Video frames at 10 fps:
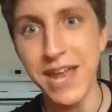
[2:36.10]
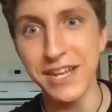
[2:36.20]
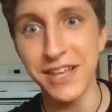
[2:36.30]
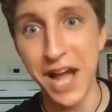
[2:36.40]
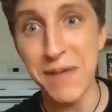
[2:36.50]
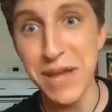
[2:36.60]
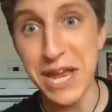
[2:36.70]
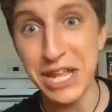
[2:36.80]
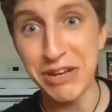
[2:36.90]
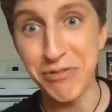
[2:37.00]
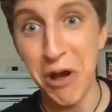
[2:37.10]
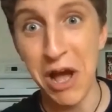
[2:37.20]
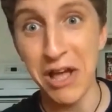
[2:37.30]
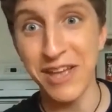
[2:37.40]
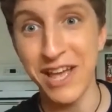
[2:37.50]
Like, I made it raw.
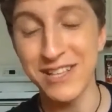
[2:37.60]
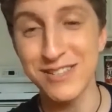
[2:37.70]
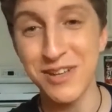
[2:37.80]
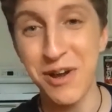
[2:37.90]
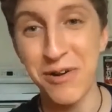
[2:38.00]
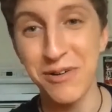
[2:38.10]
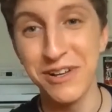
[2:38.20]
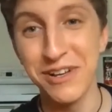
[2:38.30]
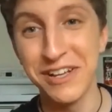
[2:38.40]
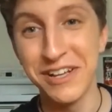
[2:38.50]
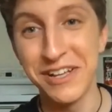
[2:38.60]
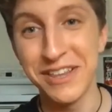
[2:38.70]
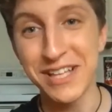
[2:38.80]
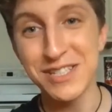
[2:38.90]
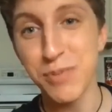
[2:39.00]
And so
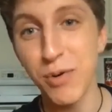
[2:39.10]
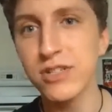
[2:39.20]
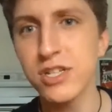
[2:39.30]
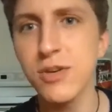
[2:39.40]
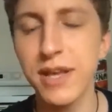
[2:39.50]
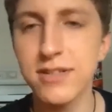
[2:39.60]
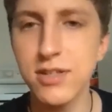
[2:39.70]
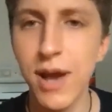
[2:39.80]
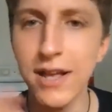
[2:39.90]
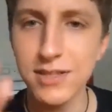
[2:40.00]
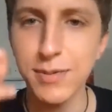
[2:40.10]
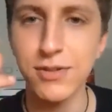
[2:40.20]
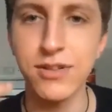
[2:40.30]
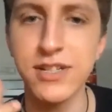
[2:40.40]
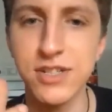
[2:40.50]
that's important too, because you asked about the
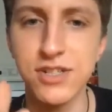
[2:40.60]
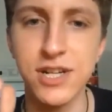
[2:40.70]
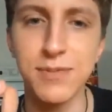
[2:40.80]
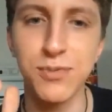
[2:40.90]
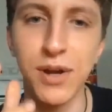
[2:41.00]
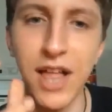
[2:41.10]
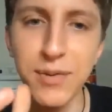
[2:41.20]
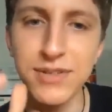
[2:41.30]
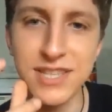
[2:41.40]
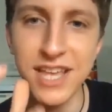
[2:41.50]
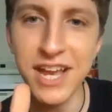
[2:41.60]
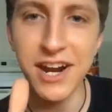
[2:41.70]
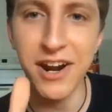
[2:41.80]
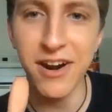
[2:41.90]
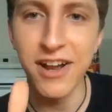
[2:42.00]
relationships. While I was
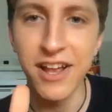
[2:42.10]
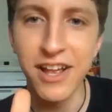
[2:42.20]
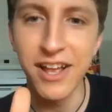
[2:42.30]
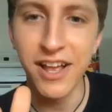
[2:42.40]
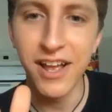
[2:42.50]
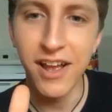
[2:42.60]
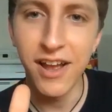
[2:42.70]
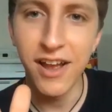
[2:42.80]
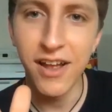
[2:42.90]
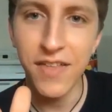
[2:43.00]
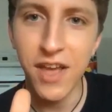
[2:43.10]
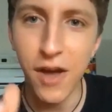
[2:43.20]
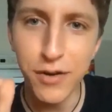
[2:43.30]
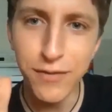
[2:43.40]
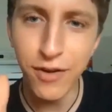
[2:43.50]
there, the
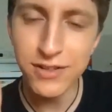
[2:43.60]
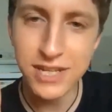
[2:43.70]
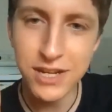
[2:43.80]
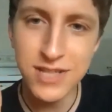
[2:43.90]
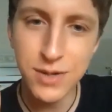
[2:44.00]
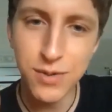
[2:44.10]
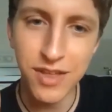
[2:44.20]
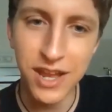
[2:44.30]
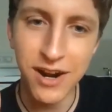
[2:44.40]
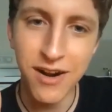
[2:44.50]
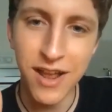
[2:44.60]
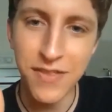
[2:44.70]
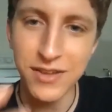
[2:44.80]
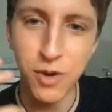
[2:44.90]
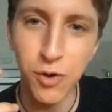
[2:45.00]
other volunteers that were there and
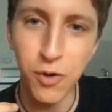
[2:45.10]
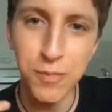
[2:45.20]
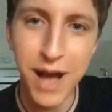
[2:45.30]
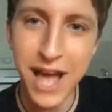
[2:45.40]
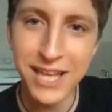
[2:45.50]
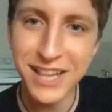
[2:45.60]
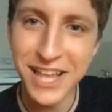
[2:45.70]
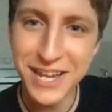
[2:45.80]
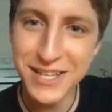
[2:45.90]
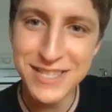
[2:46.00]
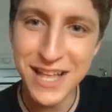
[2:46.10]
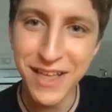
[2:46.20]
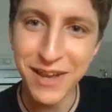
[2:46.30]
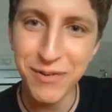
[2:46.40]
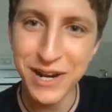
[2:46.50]
these old Mayan ladies that
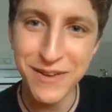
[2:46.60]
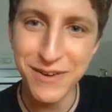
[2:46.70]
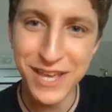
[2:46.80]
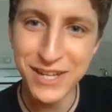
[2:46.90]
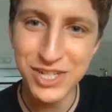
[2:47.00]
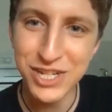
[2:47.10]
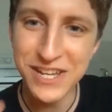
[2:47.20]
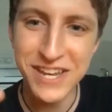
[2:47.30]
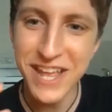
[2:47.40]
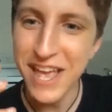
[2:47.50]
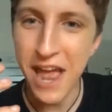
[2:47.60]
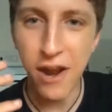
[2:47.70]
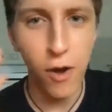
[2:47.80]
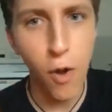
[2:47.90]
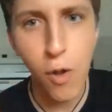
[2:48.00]
like were in their kitchen, and
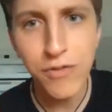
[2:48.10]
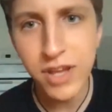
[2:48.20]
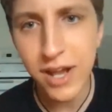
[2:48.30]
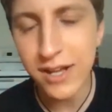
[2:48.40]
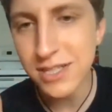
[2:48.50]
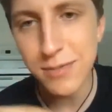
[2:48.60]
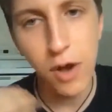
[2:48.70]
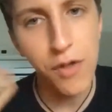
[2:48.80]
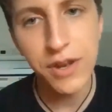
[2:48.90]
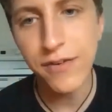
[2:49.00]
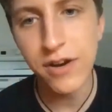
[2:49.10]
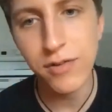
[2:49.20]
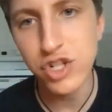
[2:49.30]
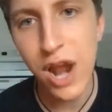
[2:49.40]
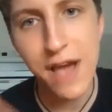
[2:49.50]
all the different
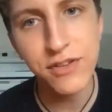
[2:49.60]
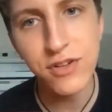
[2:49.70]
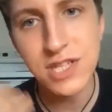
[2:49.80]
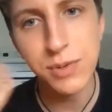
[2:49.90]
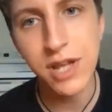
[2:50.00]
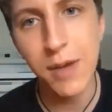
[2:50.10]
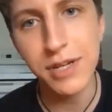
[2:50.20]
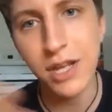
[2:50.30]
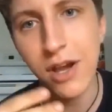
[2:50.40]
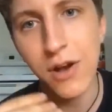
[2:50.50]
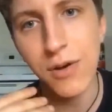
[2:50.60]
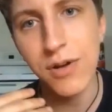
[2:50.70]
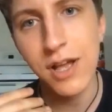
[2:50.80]
travelers that would come and go.